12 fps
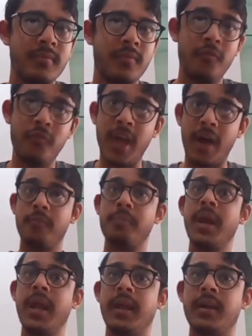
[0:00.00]
We have a
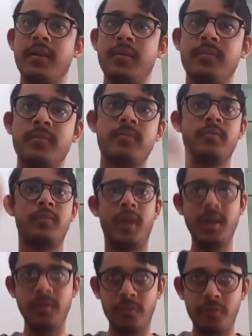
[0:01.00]
break,
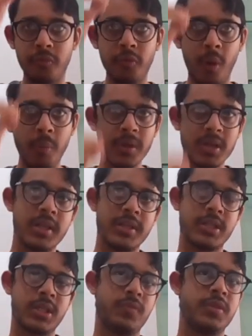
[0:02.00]
right? From a
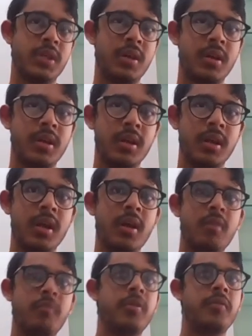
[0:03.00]
list of children,
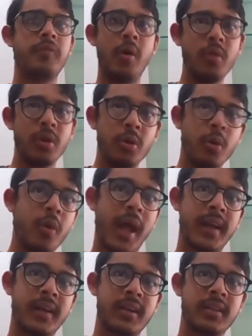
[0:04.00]
we found no
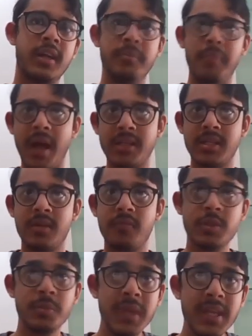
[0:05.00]
character that matched,
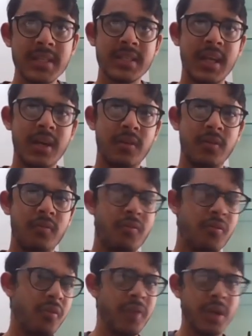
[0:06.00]
which means that
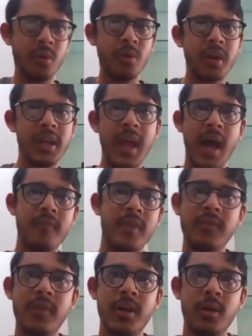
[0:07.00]
we don't really have
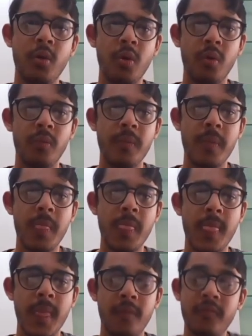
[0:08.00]
anywhere to go.
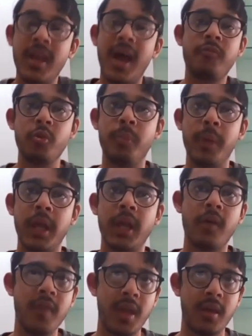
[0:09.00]
We have to break
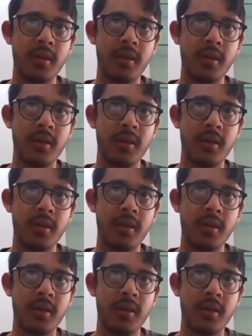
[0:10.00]
away.